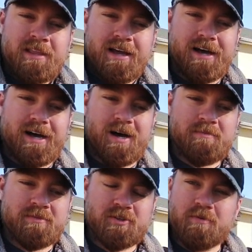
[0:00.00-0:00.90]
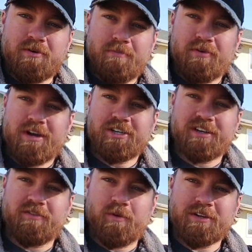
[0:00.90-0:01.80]
So in
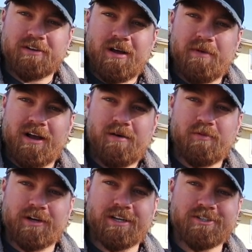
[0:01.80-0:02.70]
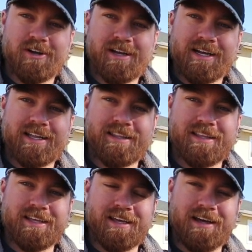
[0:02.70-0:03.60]
preparation of the winter coming up, we're gonna try and get
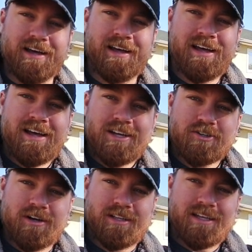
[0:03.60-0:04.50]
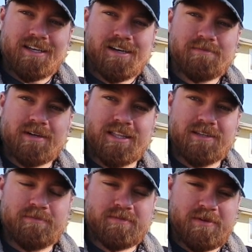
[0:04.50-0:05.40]
the truck cleaned up, get
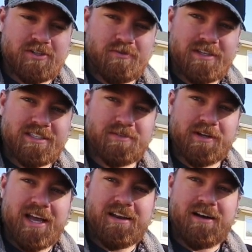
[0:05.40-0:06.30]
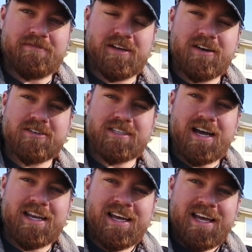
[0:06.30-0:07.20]
as much rust as we can off the
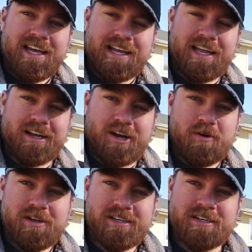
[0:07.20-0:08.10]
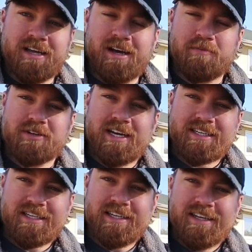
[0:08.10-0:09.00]
underside, get it coated and
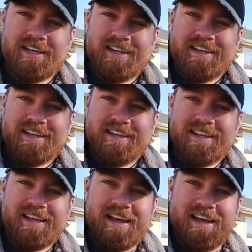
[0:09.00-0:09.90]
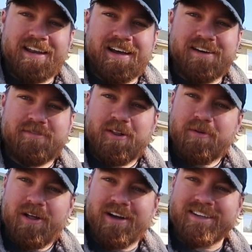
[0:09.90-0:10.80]
protected, and
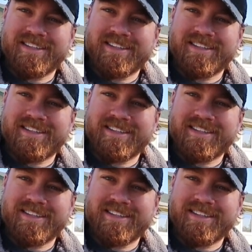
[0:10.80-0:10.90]
follow along.